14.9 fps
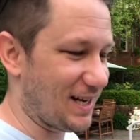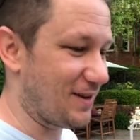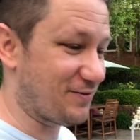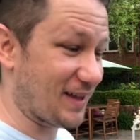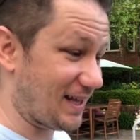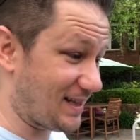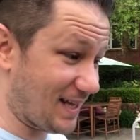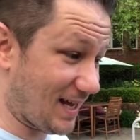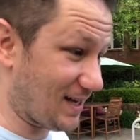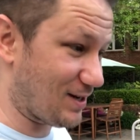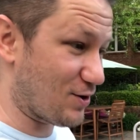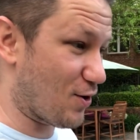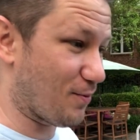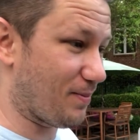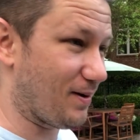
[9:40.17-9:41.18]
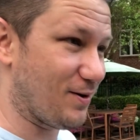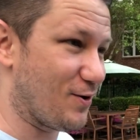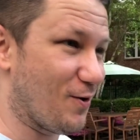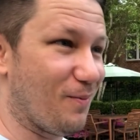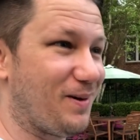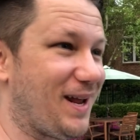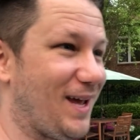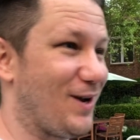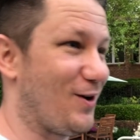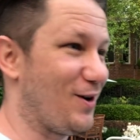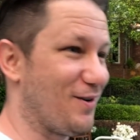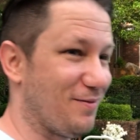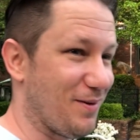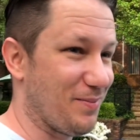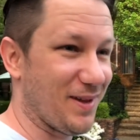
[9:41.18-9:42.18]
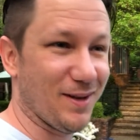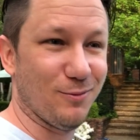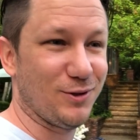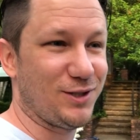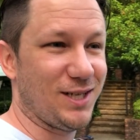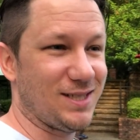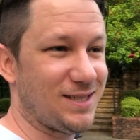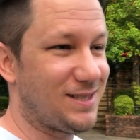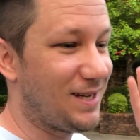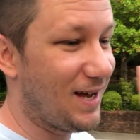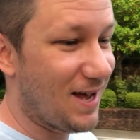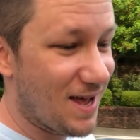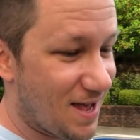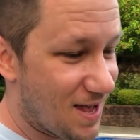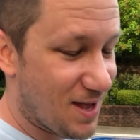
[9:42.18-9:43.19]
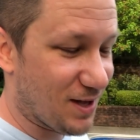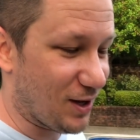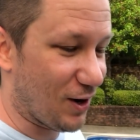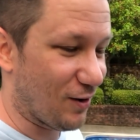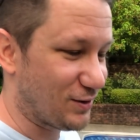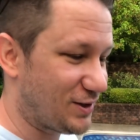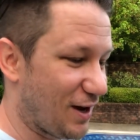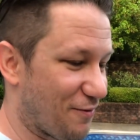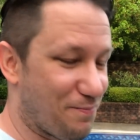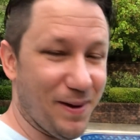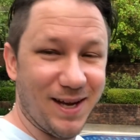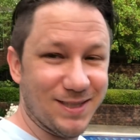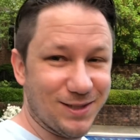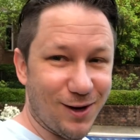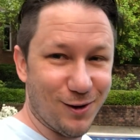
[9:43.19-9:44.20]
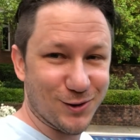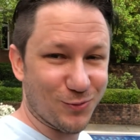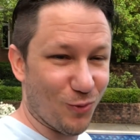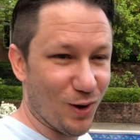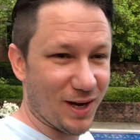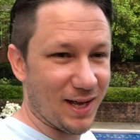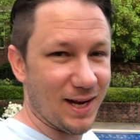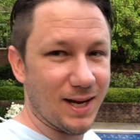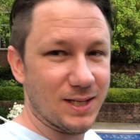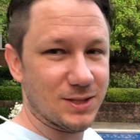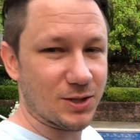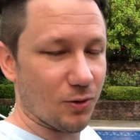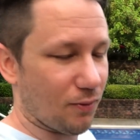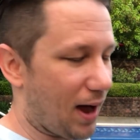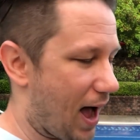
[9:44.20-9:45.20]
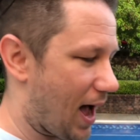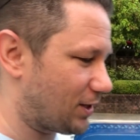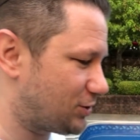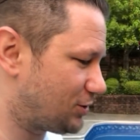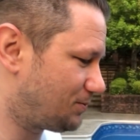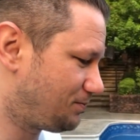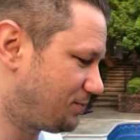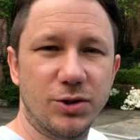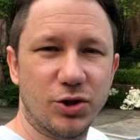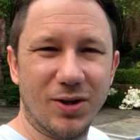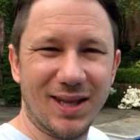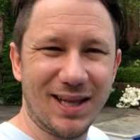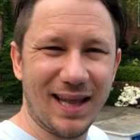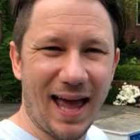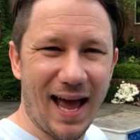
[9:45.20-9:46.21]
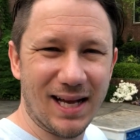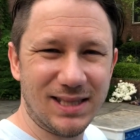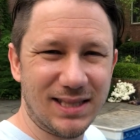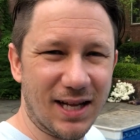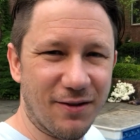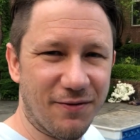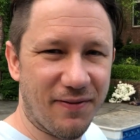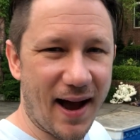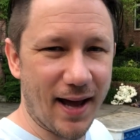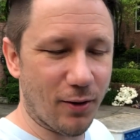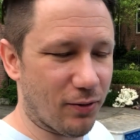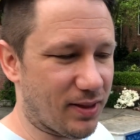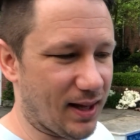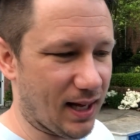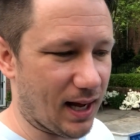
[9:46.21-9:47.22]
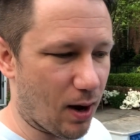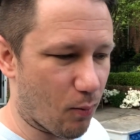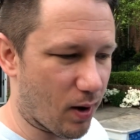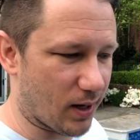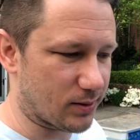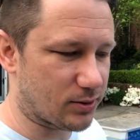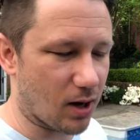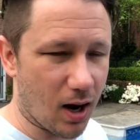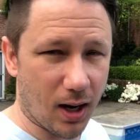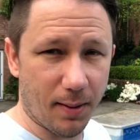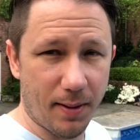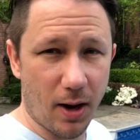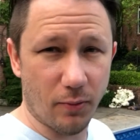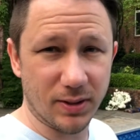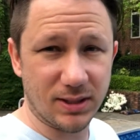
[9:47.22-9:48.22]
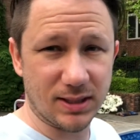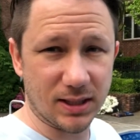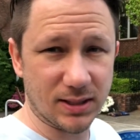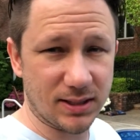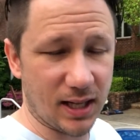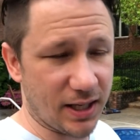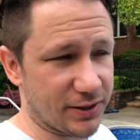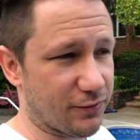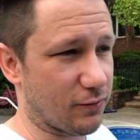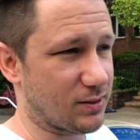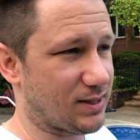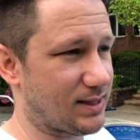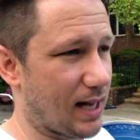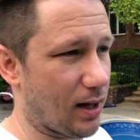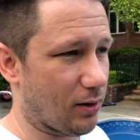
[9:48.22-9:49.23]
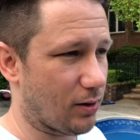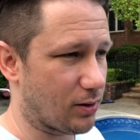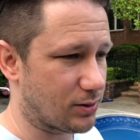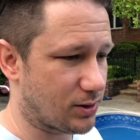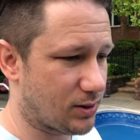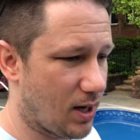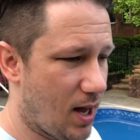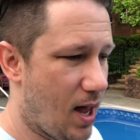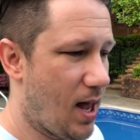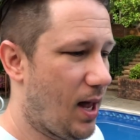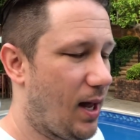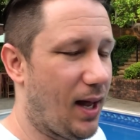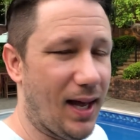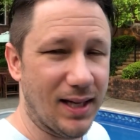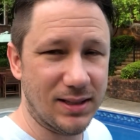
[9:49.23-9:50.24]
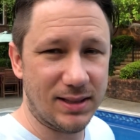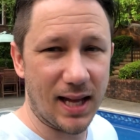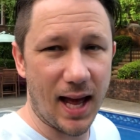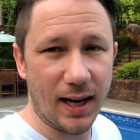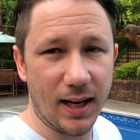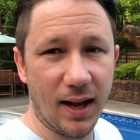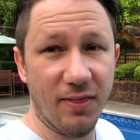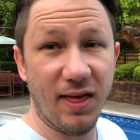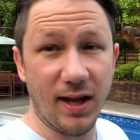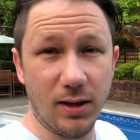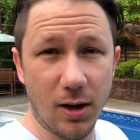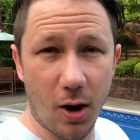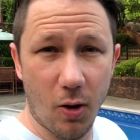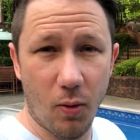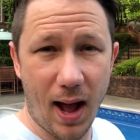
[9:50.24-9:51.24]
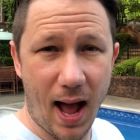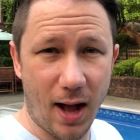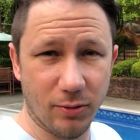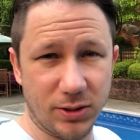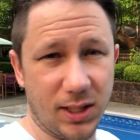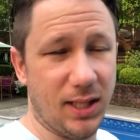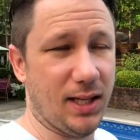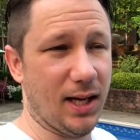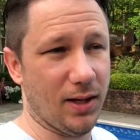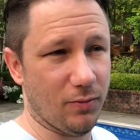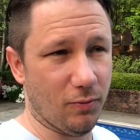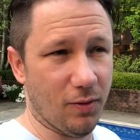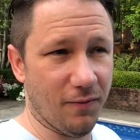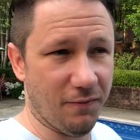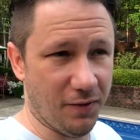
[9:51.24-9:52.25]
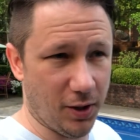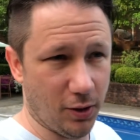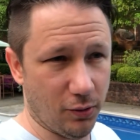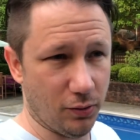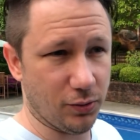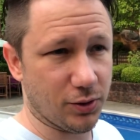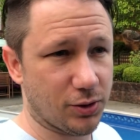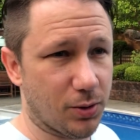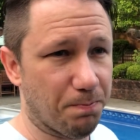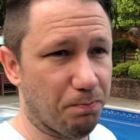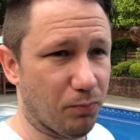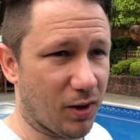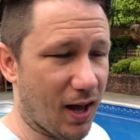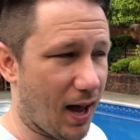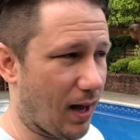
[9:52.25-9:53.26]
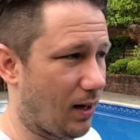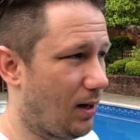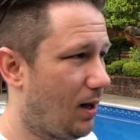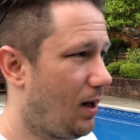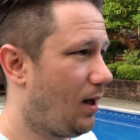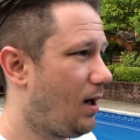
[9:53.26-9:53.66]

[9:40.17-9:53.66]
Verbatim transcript: And if they did, nobody had heard of them. It was just, you know, Jeff Bezos working in his garage. So the last and final thing I want to talk about with successful sellers is that they know how to get reviews, okay?